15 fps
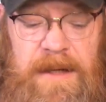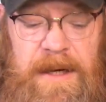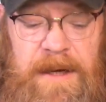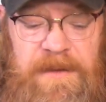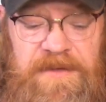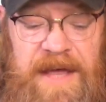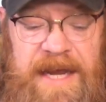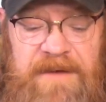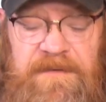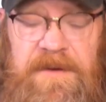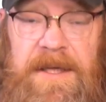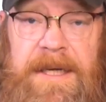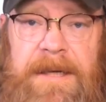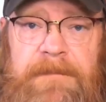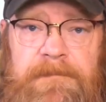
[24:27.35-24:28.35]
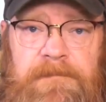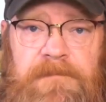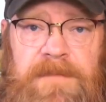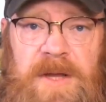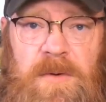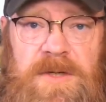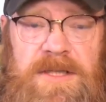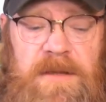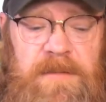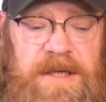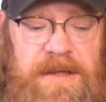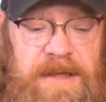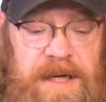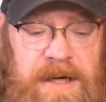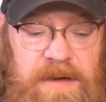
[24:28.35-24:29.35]
Uh, thankfully, there was
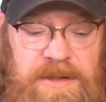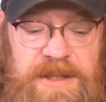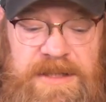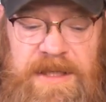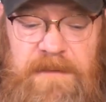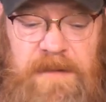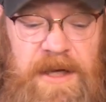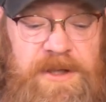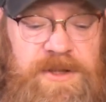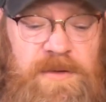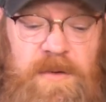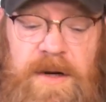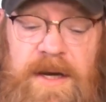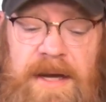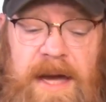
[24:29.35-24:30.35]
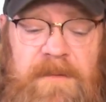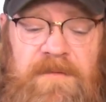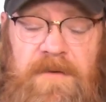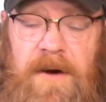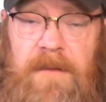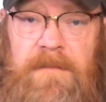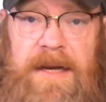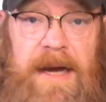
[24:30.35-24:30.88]
somebody there. She said, I'm not sure where he came from.